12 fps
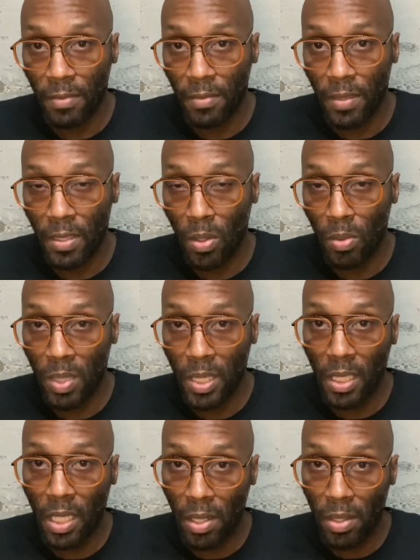You know,
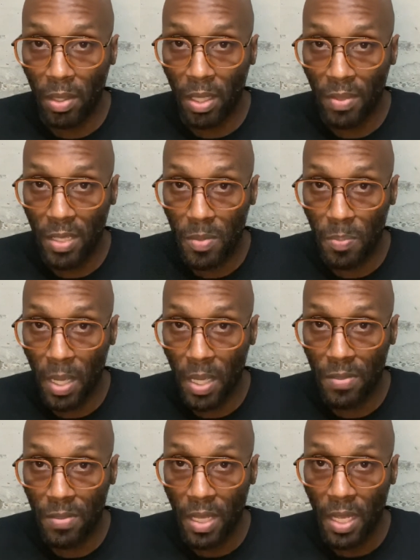declutter your living
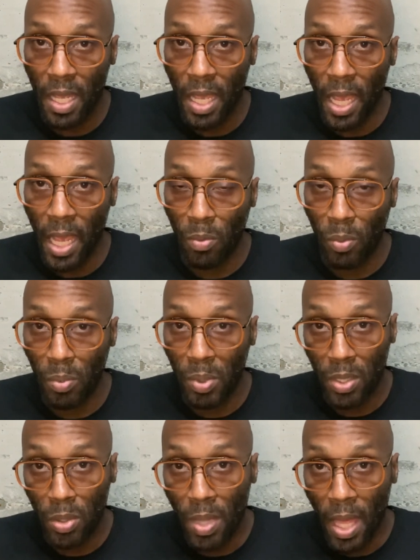space. And when we
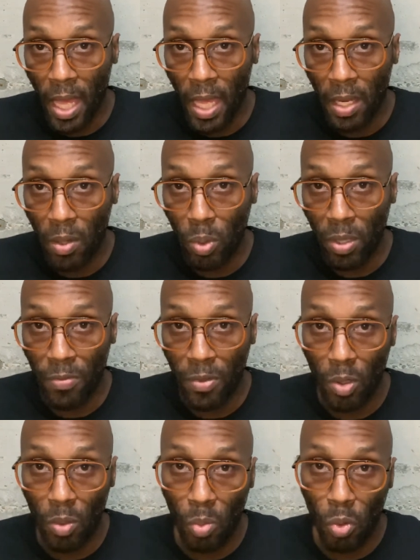do that, we
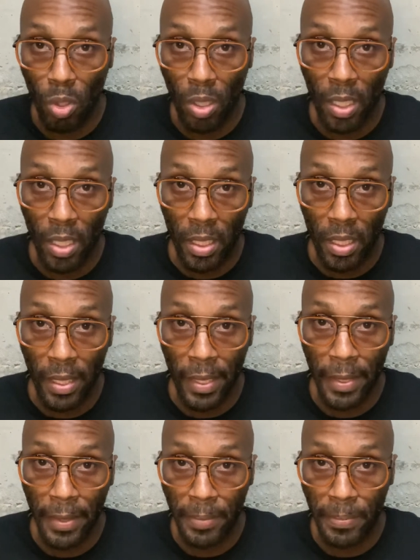feel more,
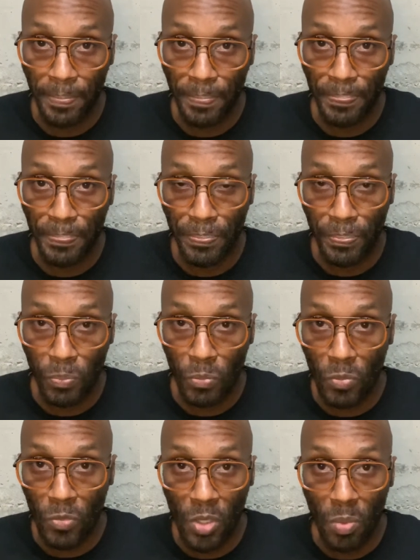um,
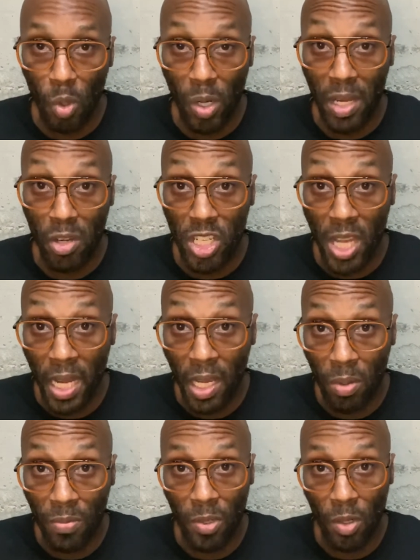more energetic.
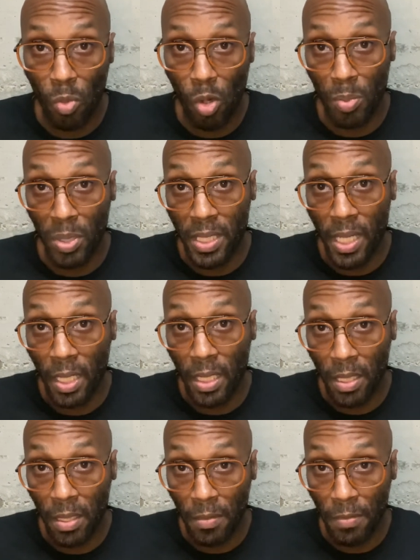We feel more
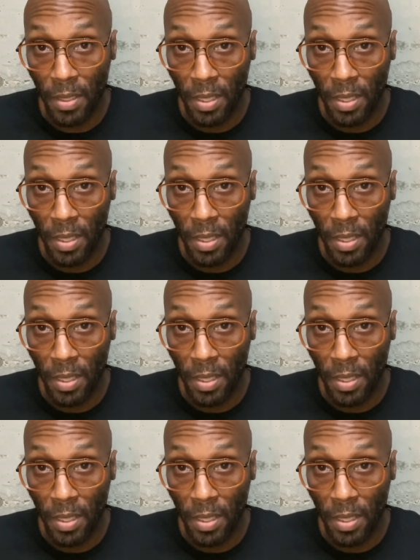productive.